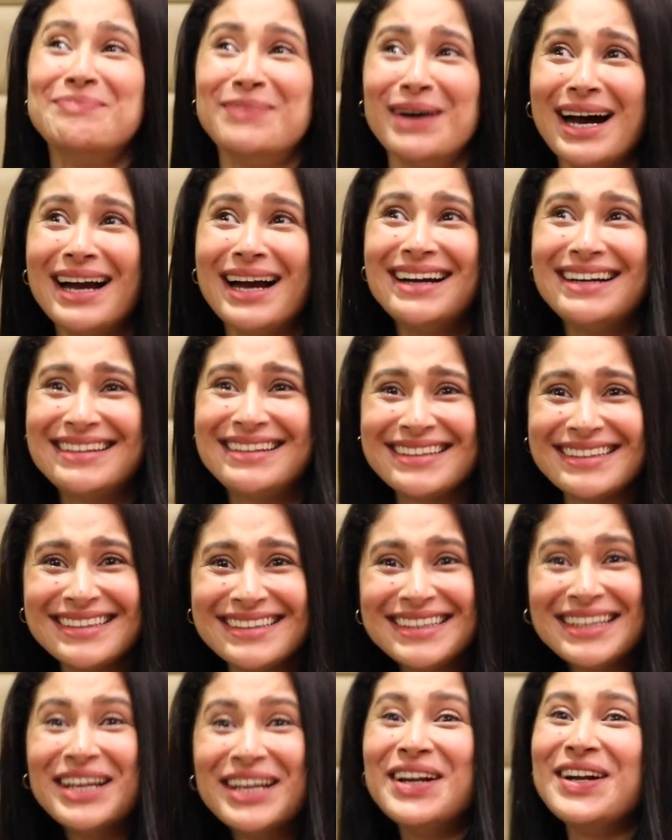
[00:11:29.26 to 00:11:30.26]
but
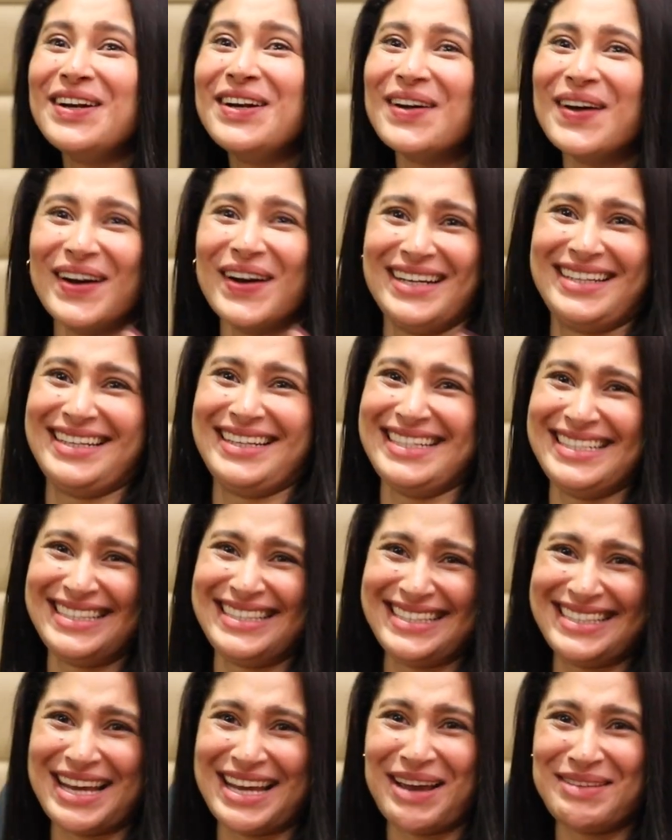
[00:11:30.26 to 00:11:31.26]
not this
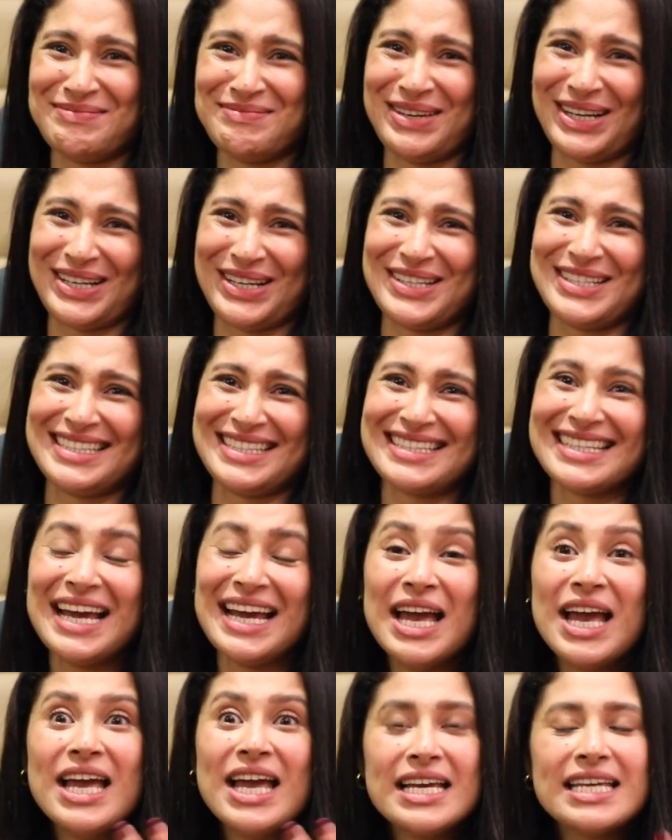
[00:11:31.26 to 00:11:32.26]
time because
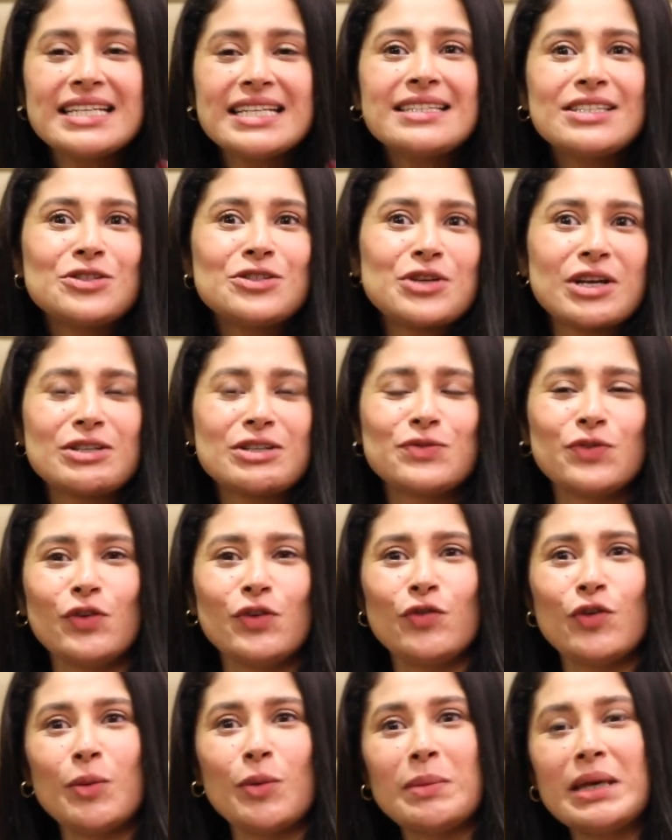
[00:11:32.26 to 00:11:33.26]
it's
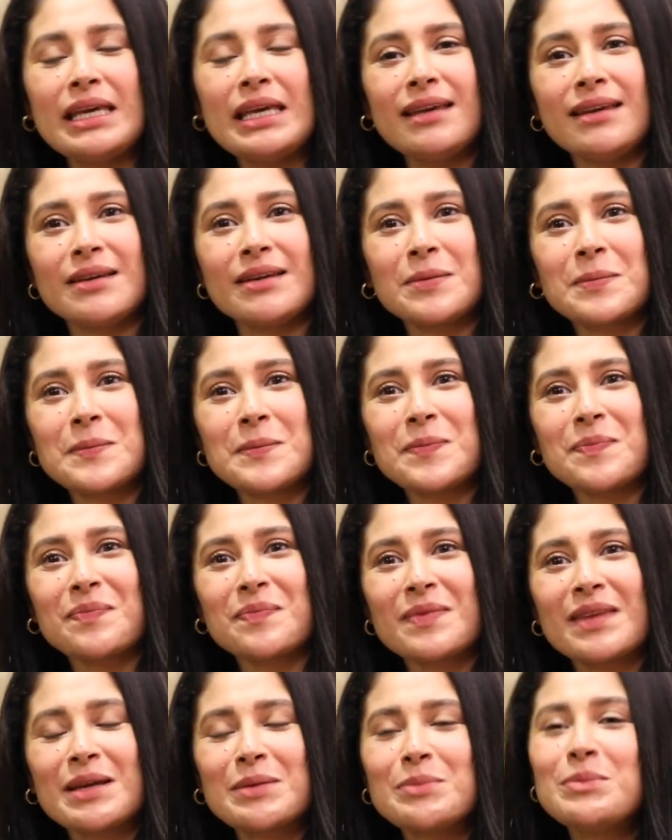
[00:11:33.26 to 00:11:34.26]
stressful for me.
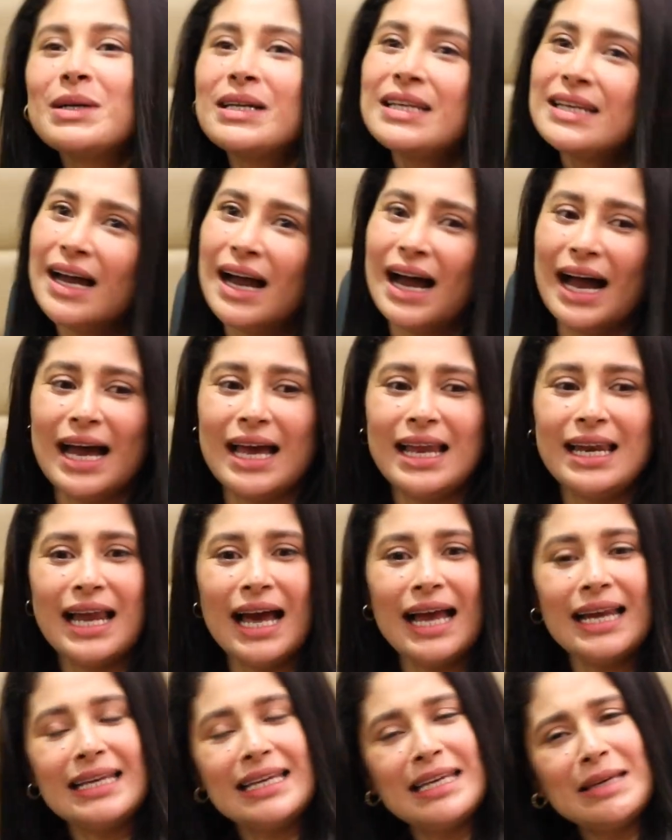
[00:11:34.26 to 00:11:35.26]
But yeah,
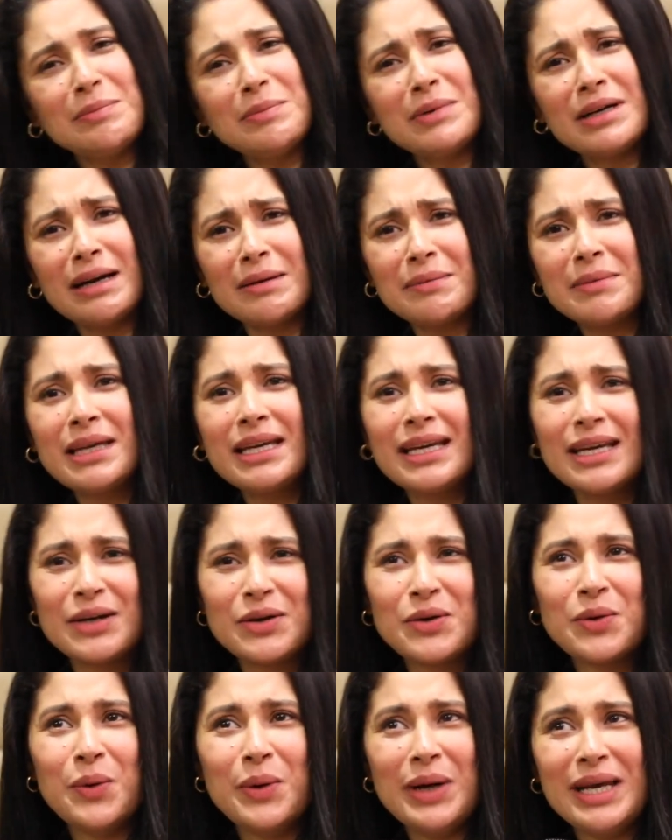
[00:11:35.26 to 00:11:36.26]
I'll keep coming
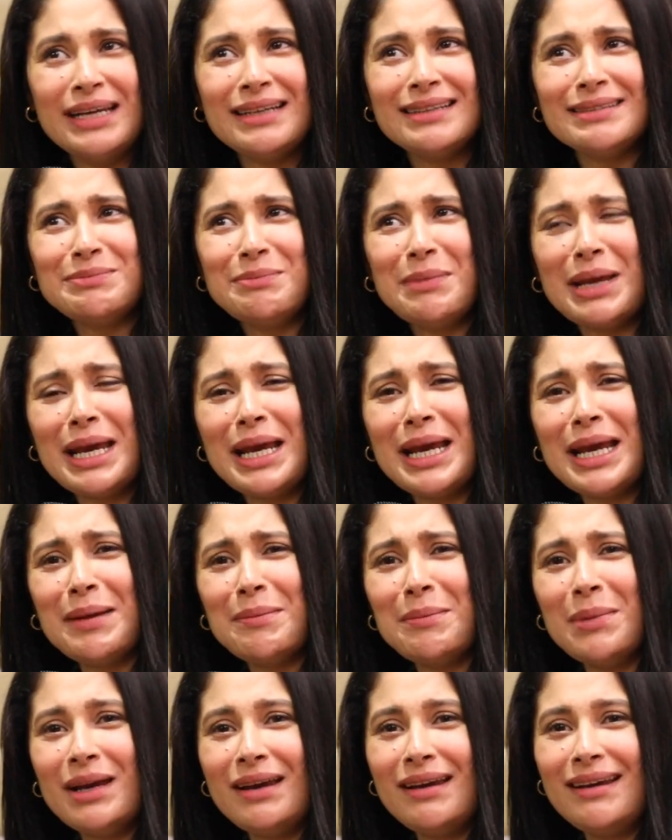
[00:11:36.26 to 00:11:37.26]
and going,
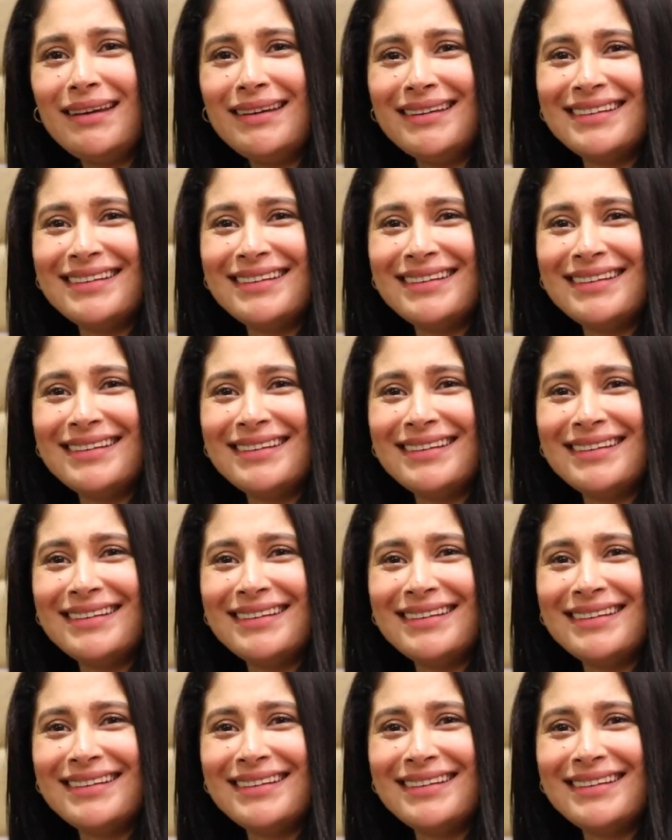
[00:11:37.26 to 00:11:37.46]
maybe.